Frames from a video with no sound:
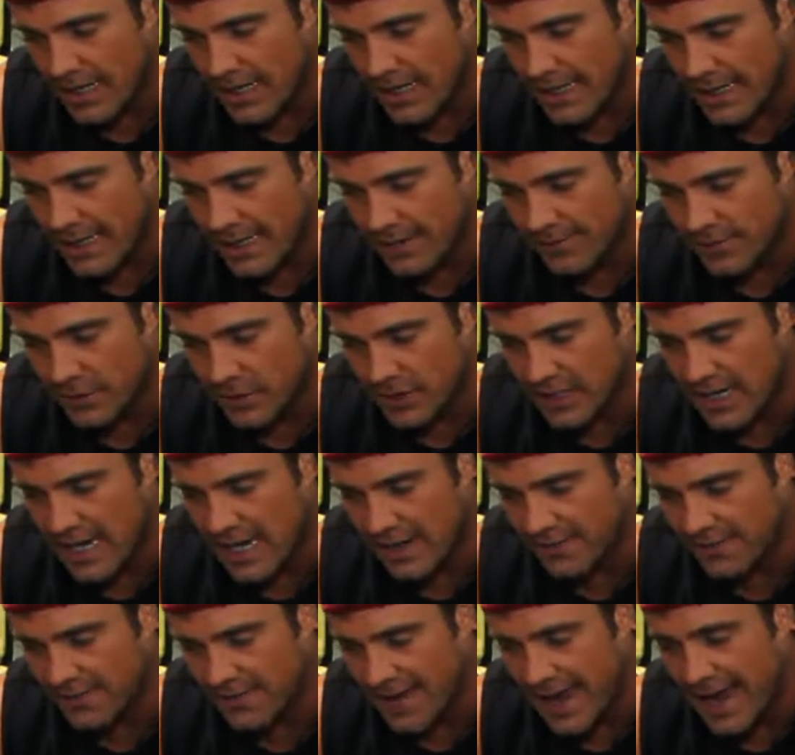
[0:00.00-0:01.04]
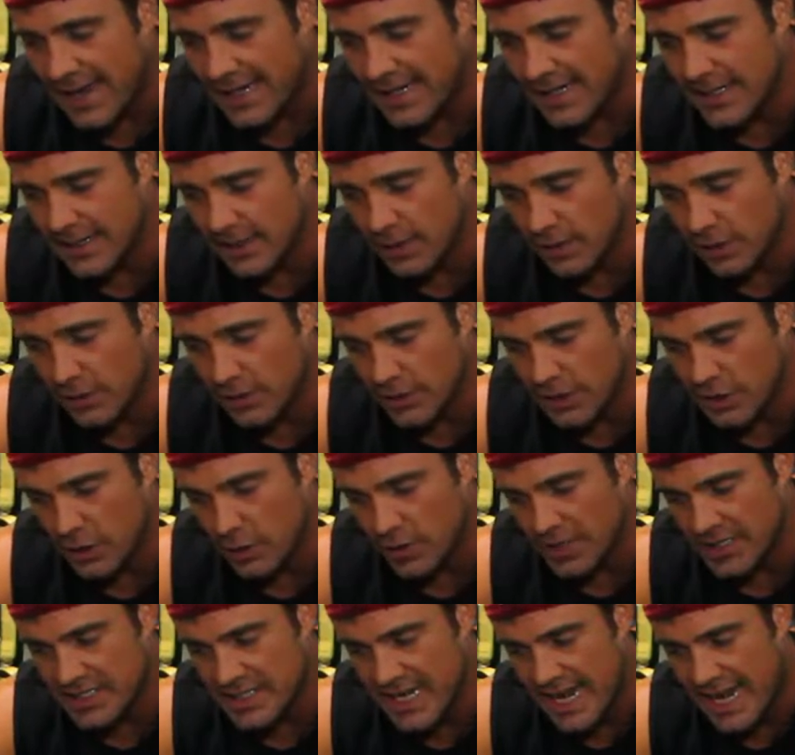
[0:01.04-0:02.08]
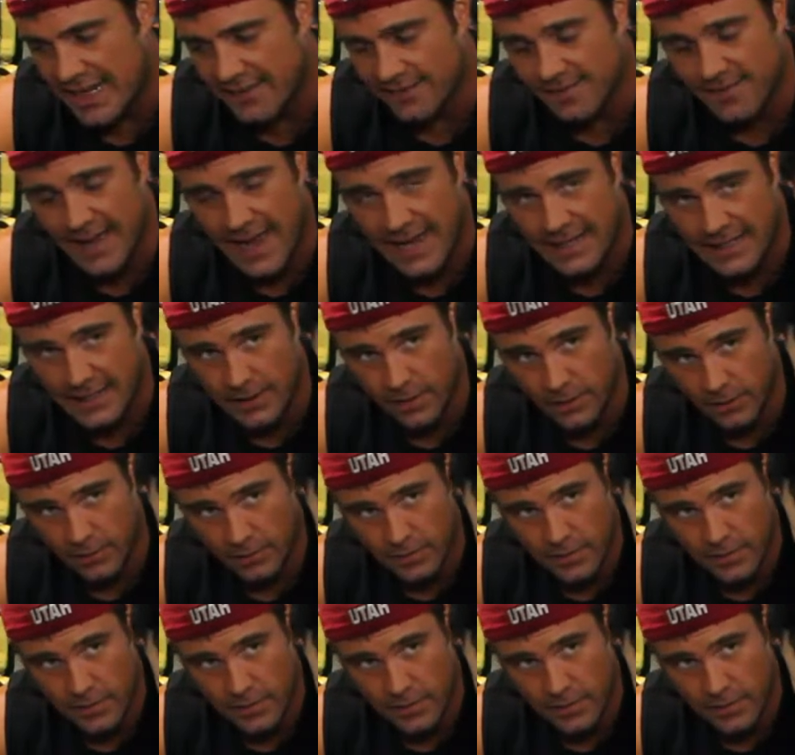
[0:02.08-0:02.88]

if you're going to add fat here, you don't get to add fat here.